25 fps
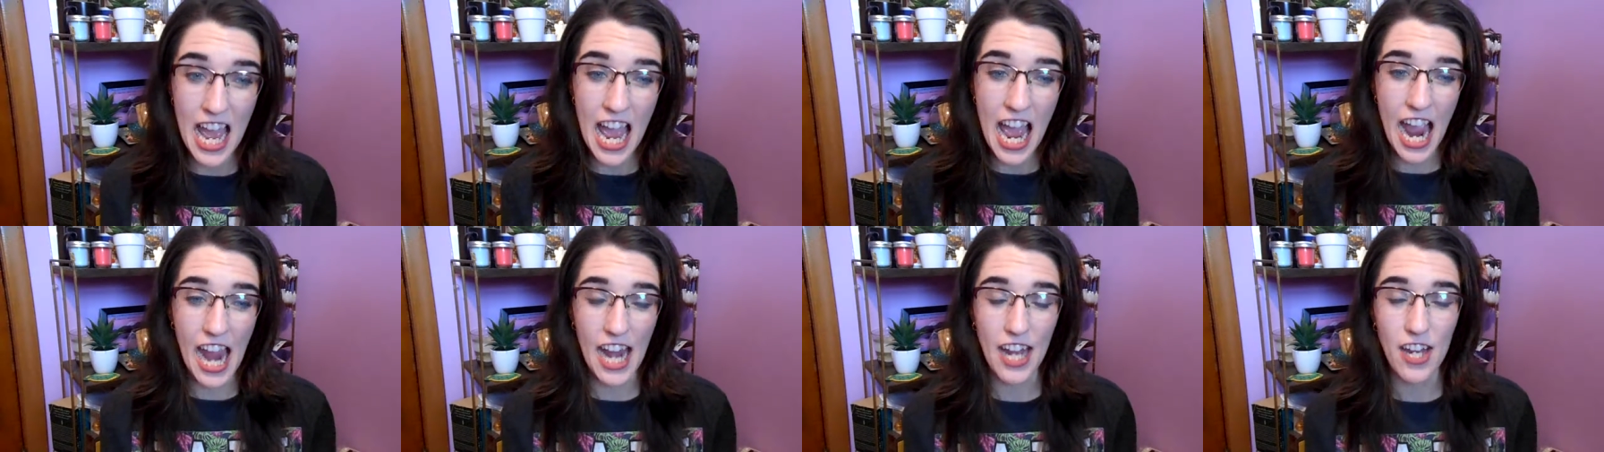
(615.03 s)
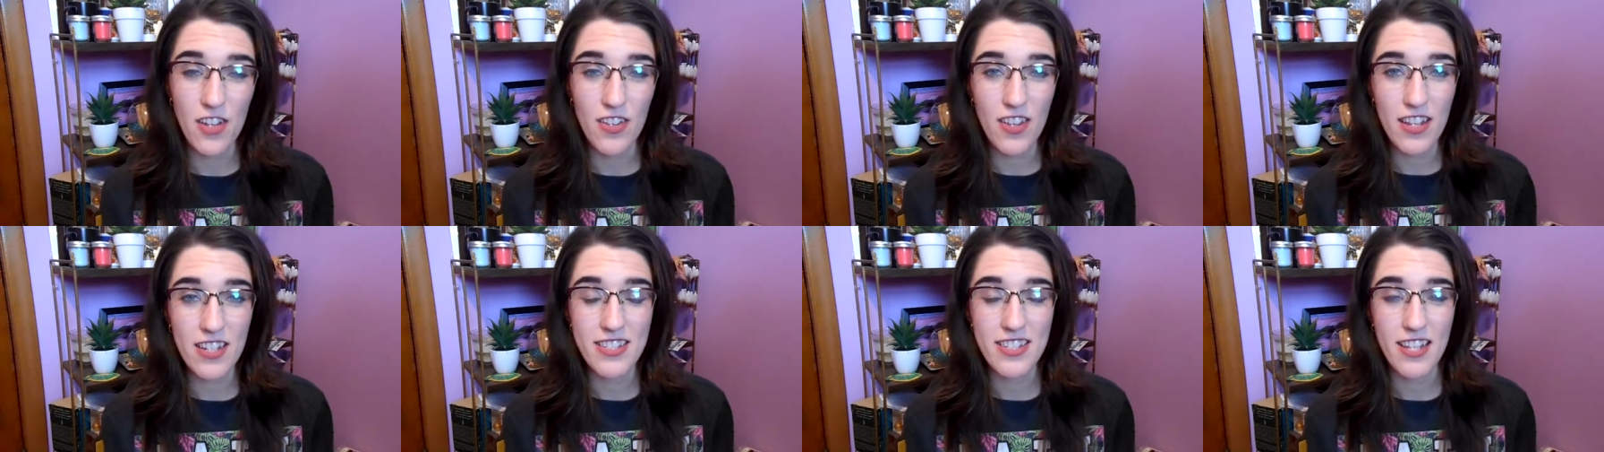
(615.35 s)
I
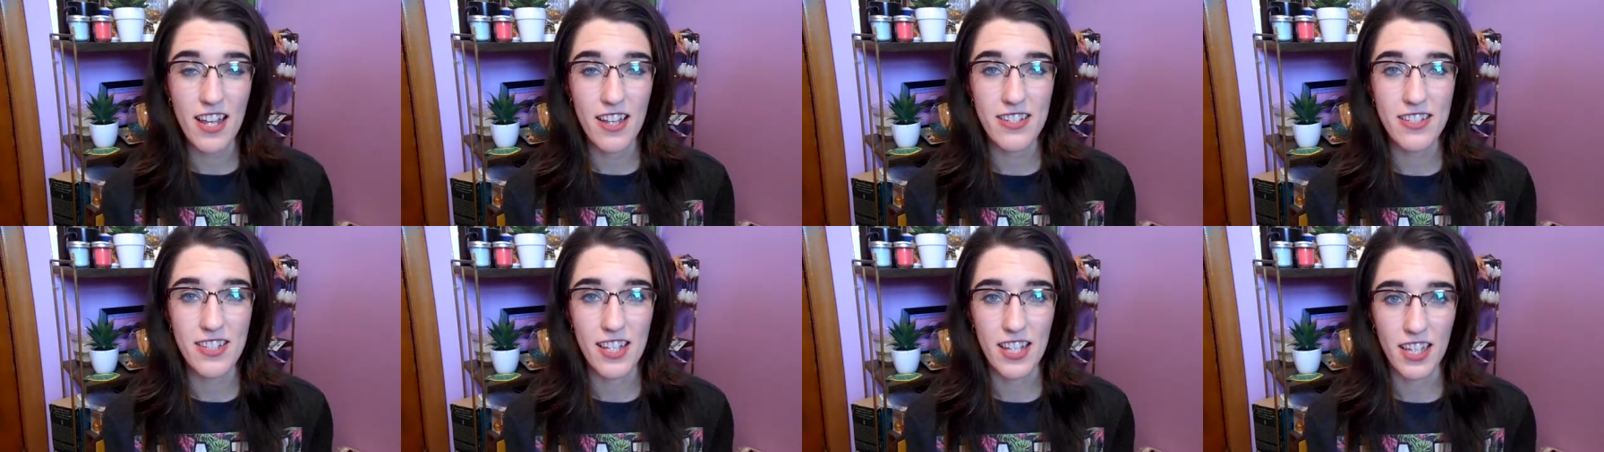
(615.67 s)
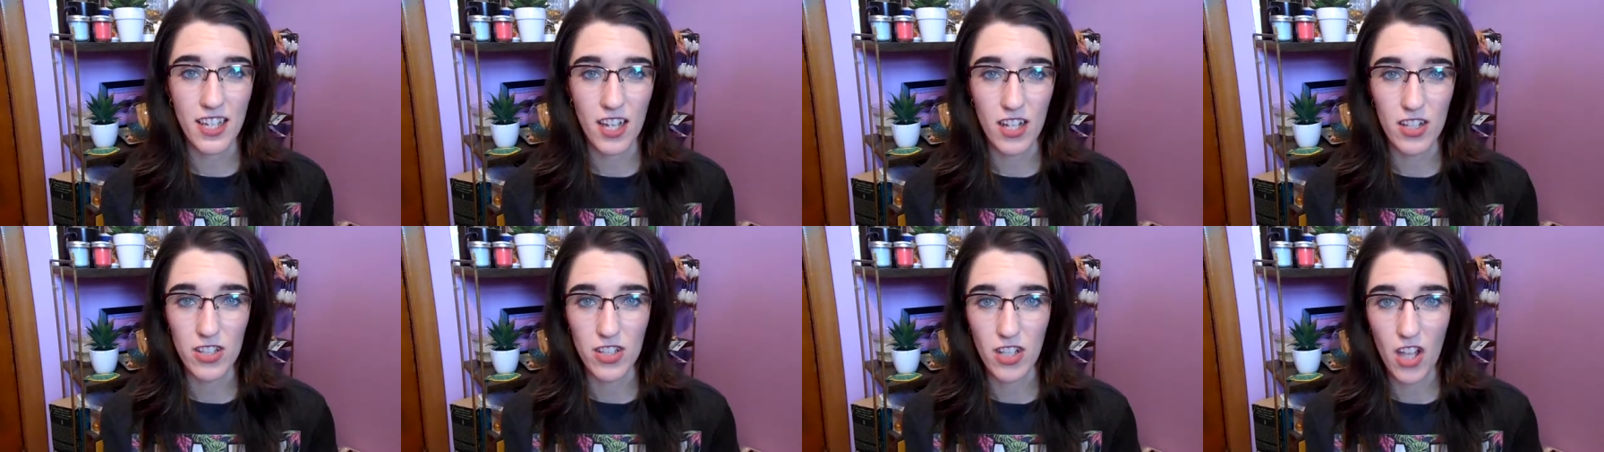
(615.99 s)
know that sounds
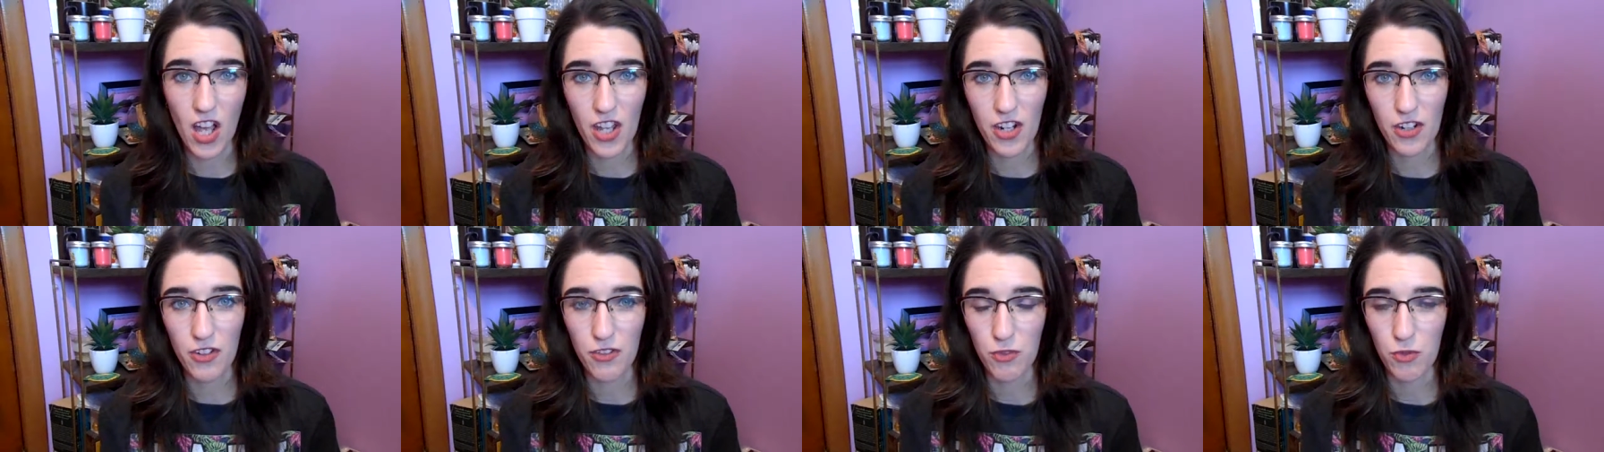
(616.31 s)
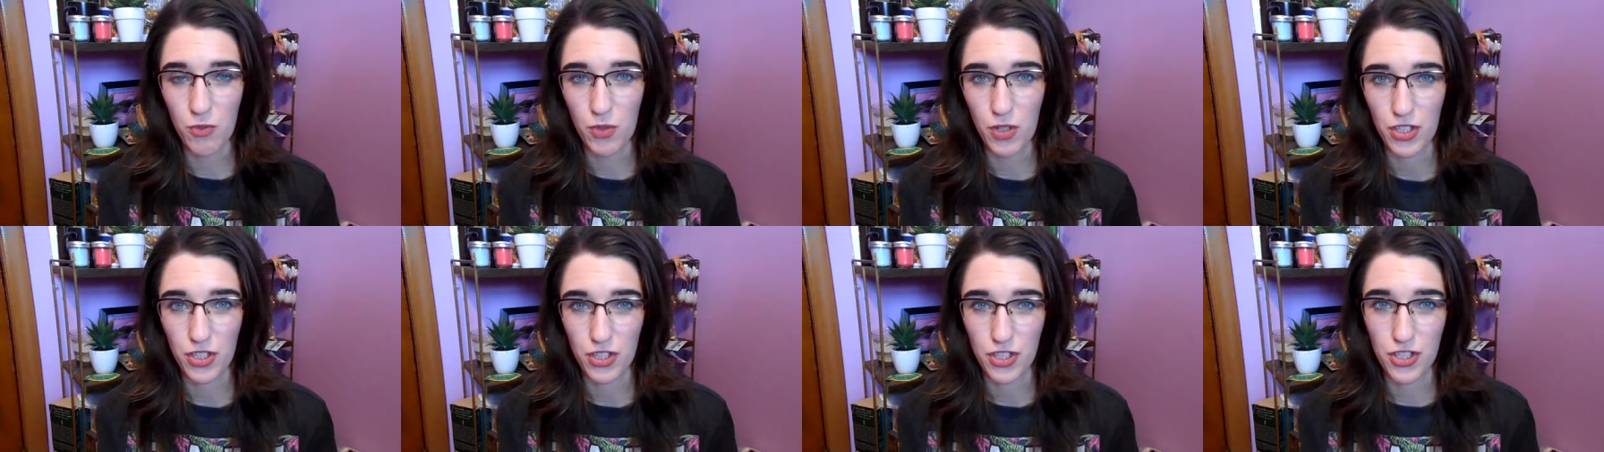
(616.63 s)
like a lot of
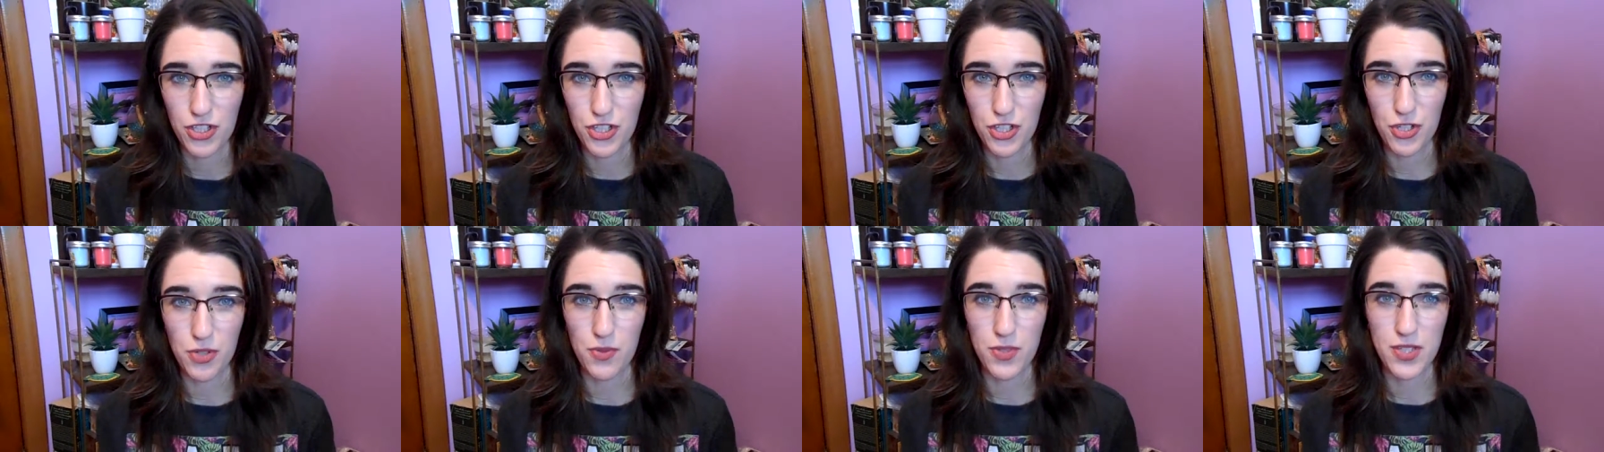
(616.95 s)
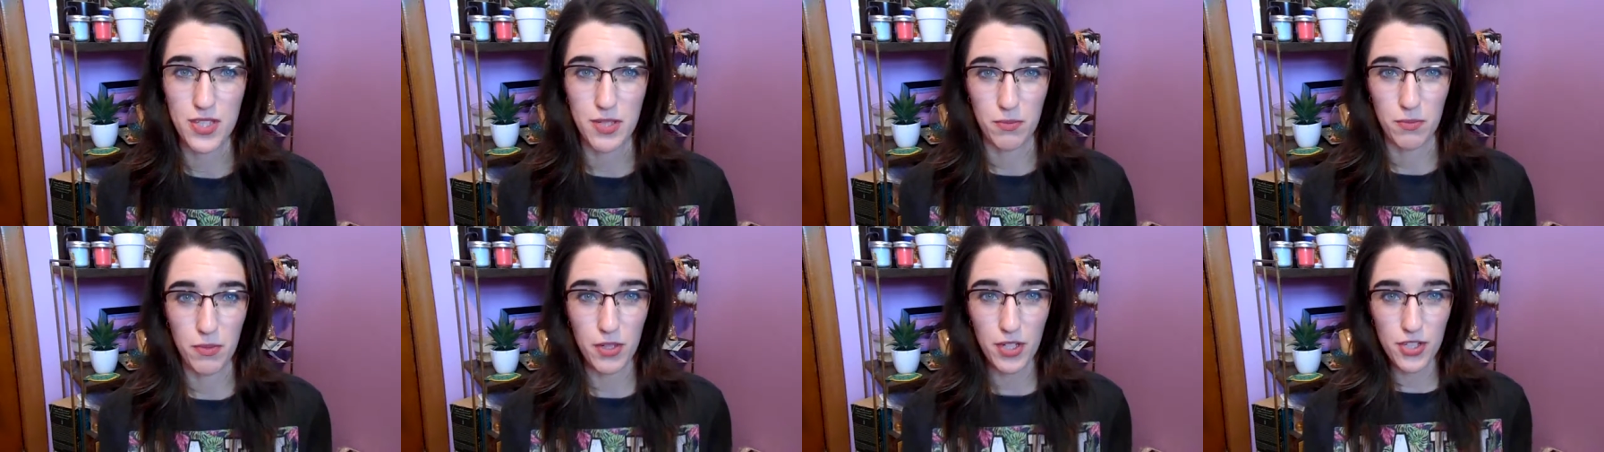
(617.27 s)
work to do
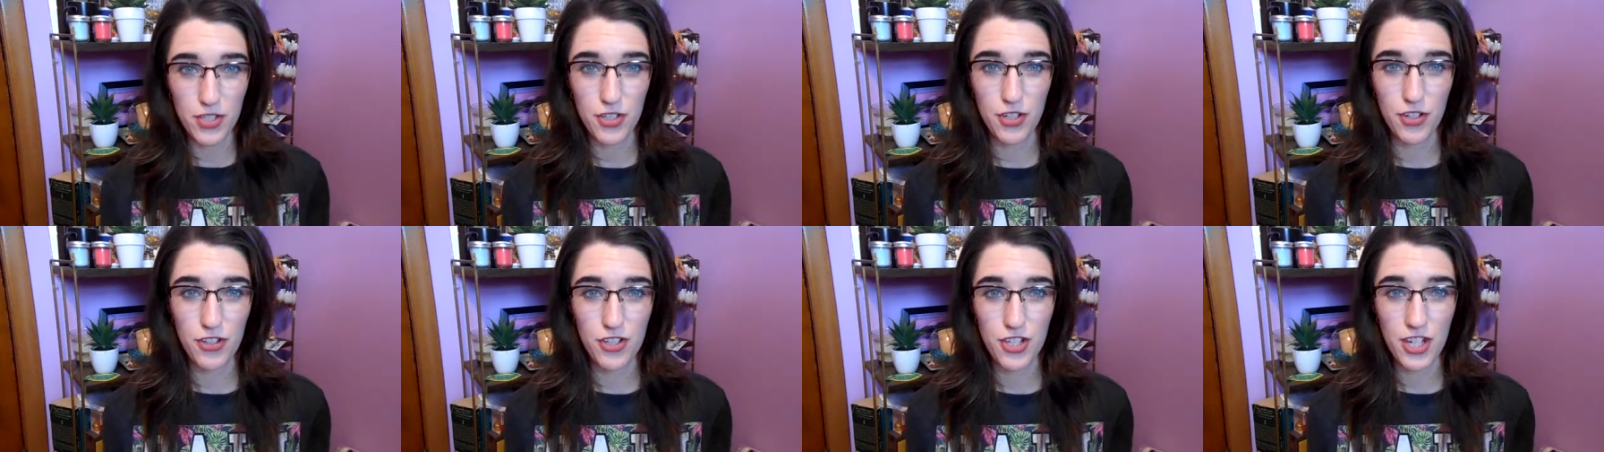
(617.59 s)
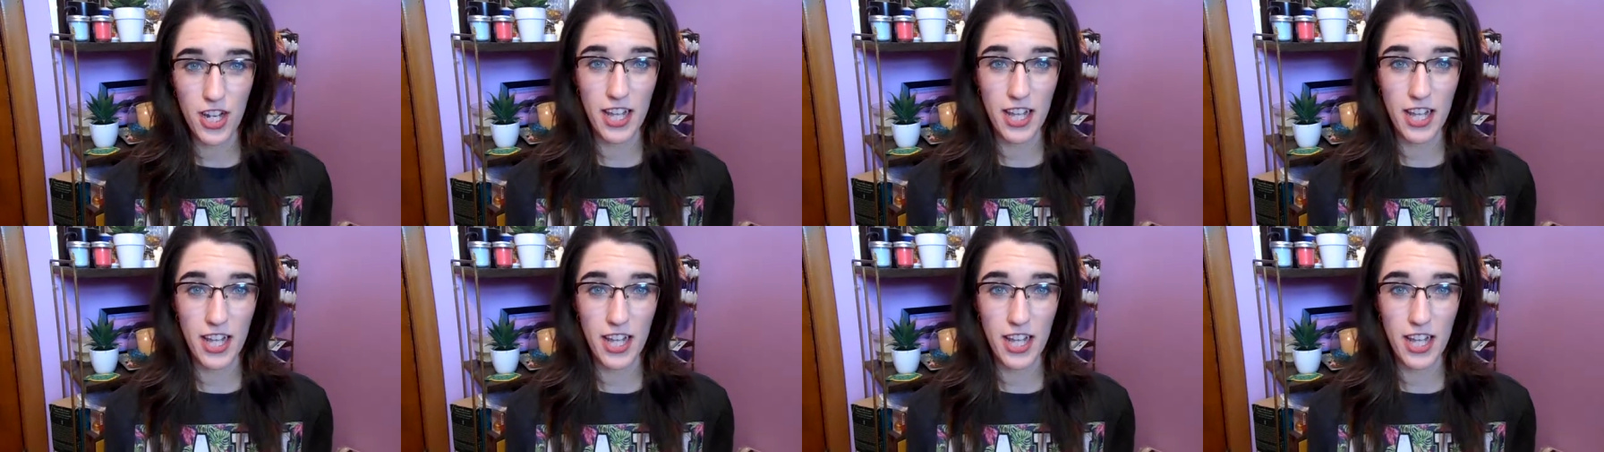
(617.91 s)
some research